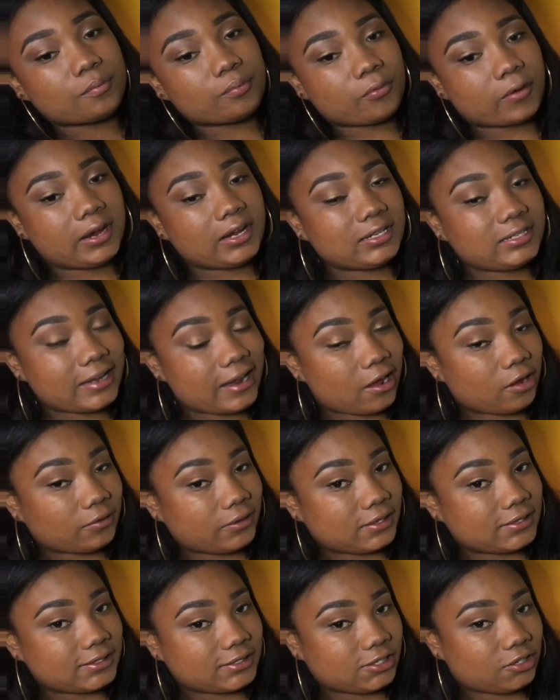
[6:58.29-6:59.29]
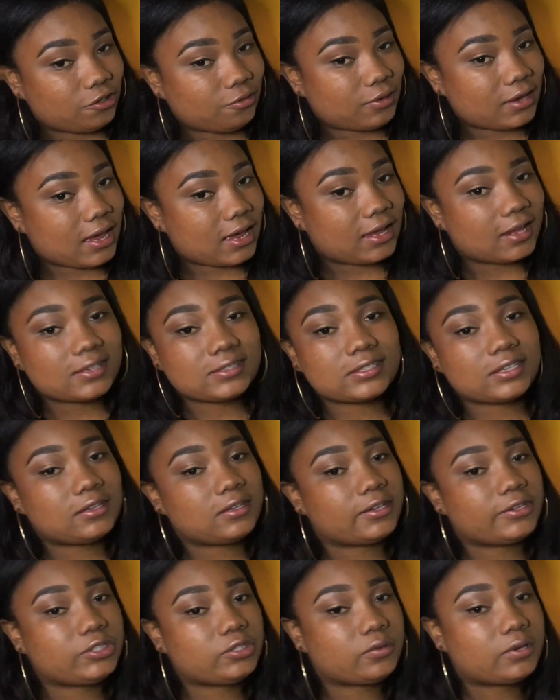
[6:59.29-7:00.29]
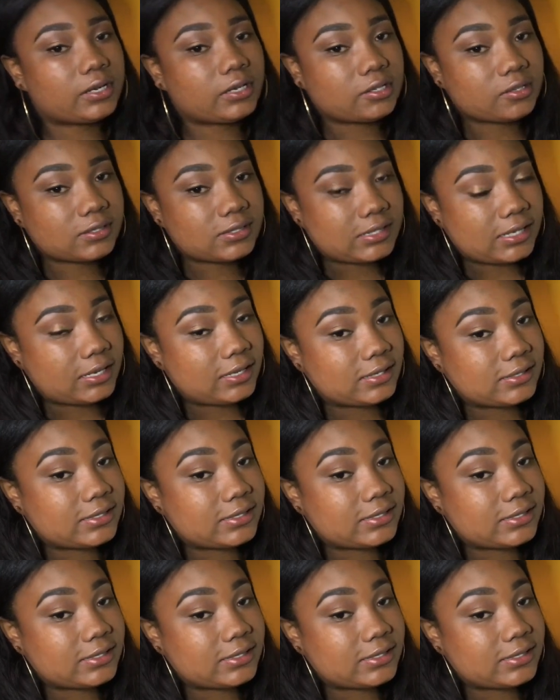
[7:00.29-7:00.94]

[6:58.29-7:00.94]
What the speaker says: break down this to you guys, and then you'll understand